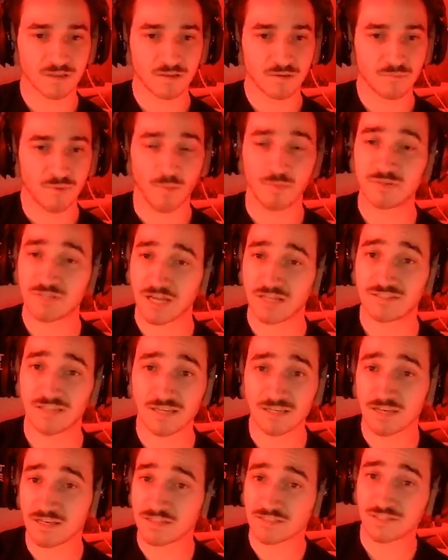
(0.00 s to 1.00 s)
but besides that,
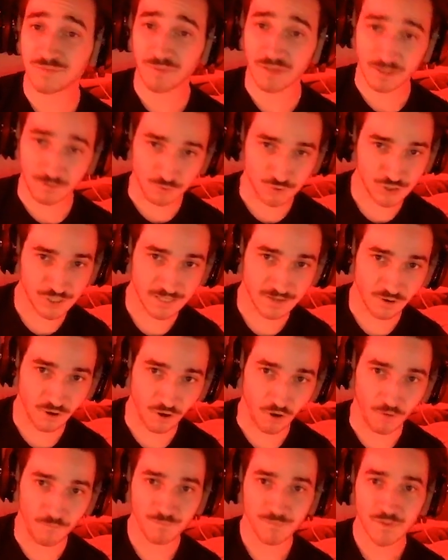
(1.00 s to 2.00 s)
it didn't seem like he was cheating at
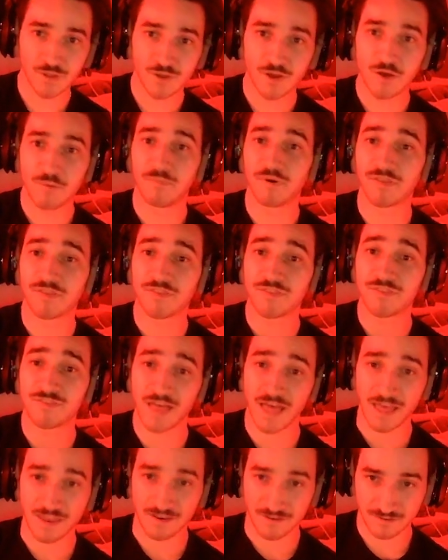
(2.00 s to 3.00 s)
all. But
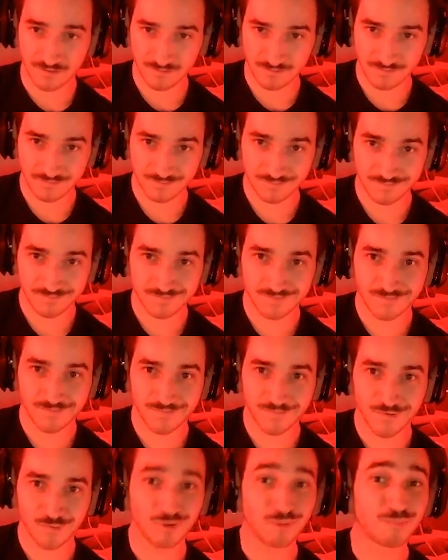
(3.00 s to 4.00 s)
then
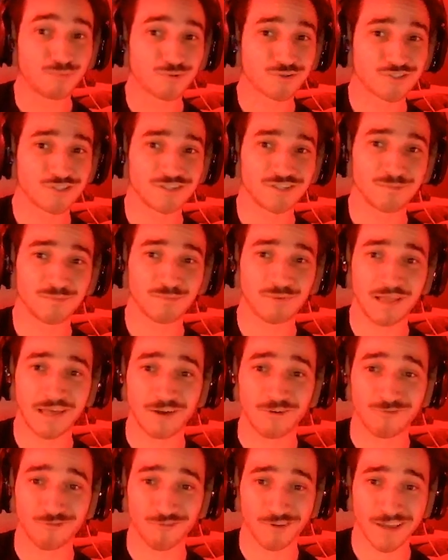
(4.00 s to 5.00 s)
we proceeded to play
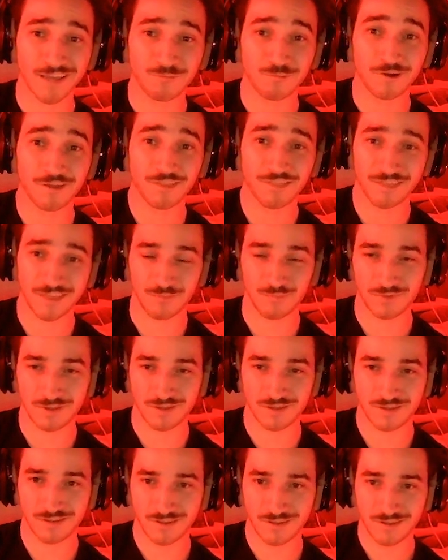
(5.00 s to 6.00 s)
a raid with him.
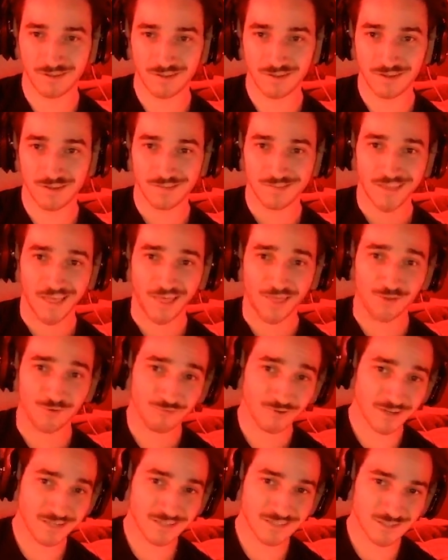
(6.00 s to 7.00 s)
Now the
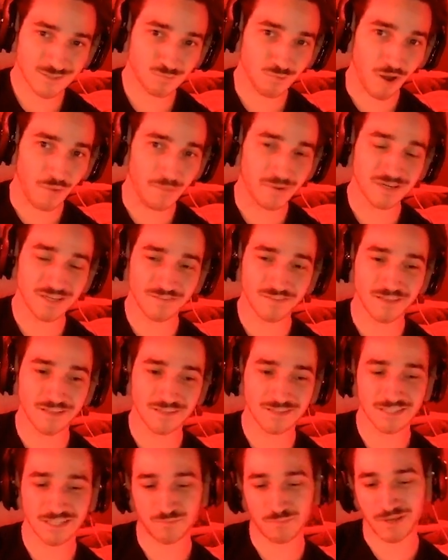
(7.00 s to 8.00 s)
reasons why we did
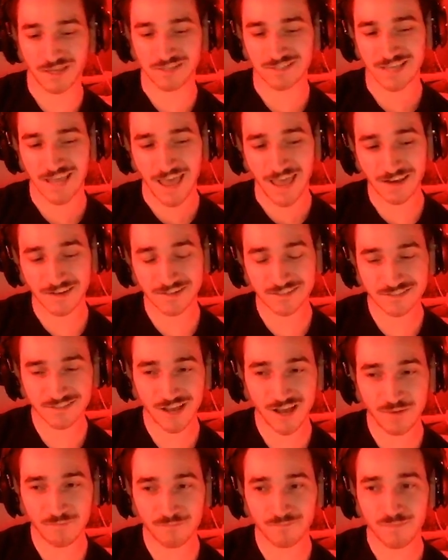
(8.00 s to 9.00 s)
this is because
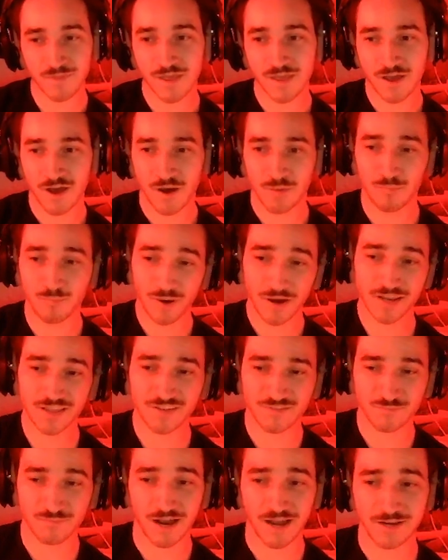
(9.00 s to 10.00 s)
Edisom, a buddy
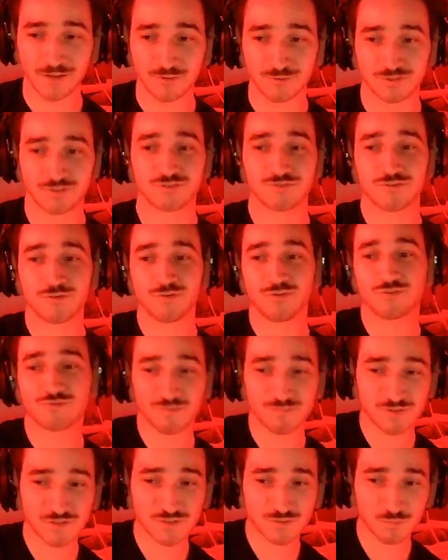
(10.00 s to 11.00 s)
of mine who,
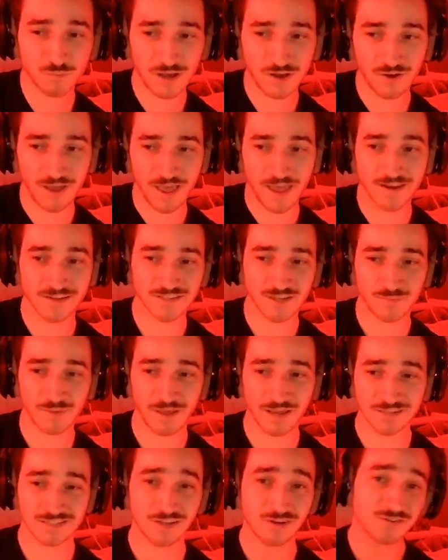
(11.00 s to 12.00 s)
streams as well, Edisom
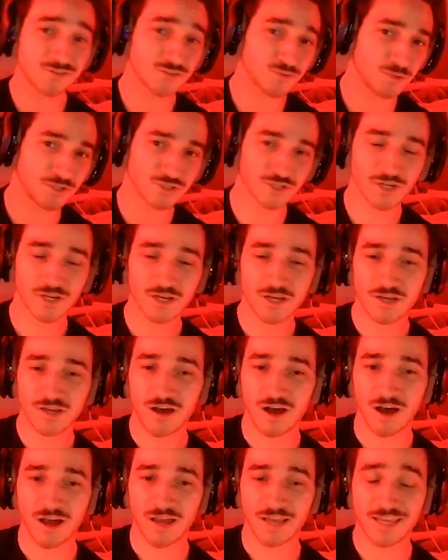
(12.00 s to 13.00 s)
XL on Twitch,
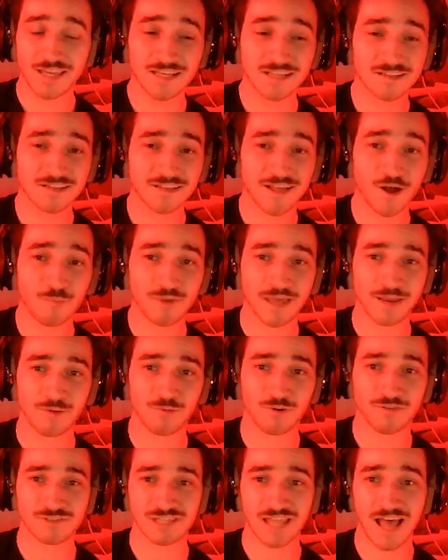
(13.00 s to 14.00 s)
uh, he needed help getting
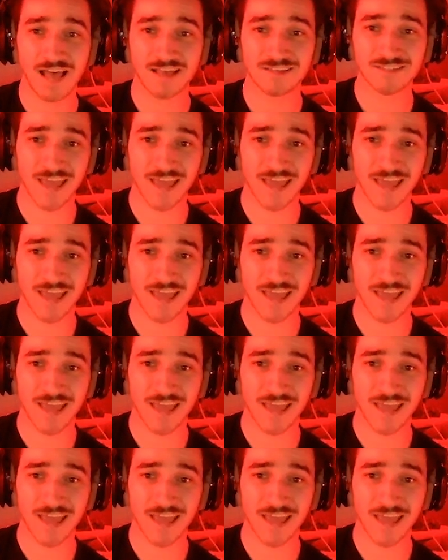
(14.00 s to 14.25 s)
one of his last